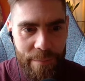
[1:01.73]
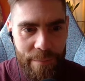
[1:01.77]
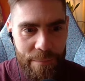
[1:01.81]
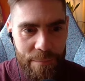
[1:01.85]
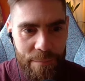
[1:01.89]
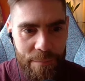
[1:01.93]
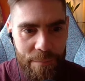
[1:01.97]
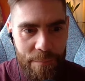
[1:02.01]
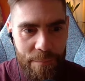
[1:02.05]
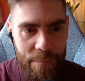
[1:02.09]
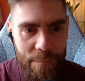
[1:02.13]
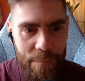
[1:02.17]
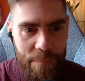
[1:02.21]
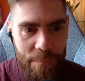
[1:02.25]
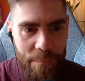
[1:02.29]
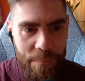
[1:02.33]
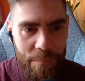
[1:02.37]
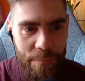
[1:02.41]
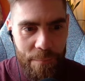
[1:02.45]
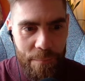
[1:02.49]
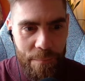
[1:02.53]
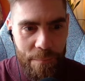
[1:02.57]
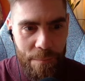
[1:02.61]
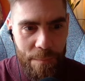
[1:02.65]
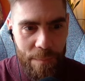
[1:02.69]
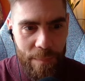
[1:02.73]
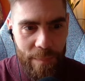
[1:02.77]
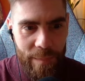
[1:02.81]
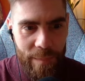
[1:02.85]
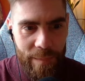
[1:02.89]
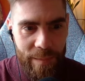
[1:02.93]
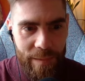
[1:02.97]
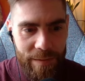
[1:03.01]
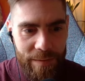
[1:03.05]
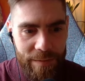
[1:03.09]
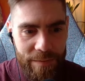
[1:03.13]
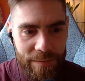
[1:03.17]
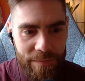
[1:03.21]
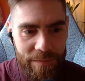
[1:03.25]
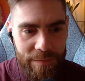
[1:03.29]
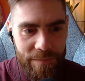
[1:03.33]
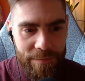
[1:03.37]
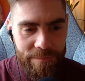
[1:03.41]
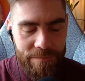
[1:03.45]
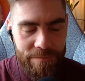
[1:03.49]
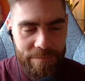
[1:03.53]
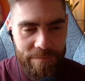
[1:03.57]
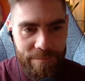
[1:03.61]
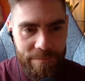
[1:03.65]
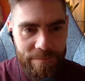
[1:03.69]

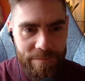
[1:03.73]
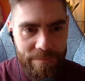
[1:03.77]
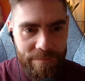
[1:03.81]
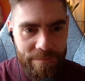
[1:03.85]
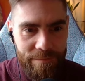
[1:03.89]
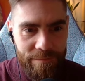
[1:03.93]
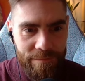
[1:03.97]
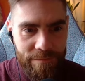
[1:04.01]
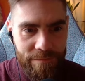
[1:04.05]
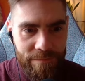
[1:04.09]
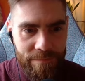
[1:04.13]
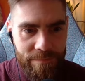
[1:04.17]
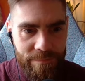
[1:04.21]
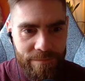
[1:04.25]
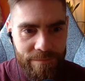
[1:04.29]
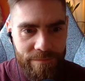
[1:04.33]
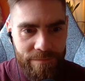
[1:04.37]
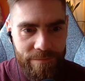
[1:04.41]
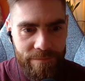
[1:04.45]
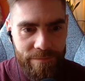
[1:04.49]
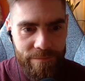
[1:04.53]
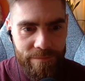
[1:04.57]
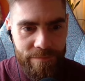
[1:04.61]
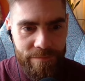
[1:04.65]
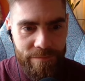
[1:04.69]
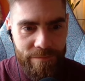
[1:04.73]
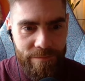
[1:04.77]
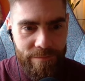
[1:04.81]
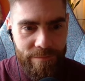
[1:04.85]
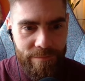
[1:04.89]
No words are spoken by the person on screen.